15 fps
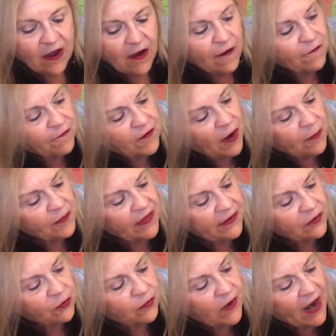from the
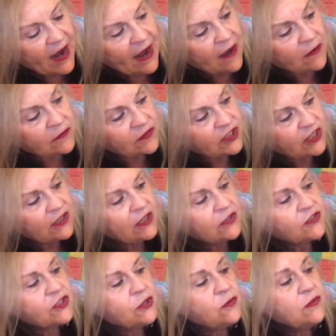ground
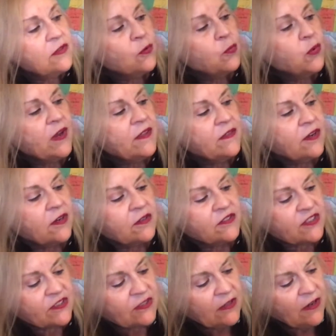to the
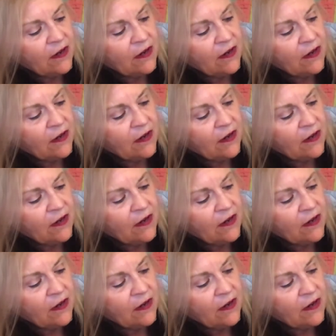withers.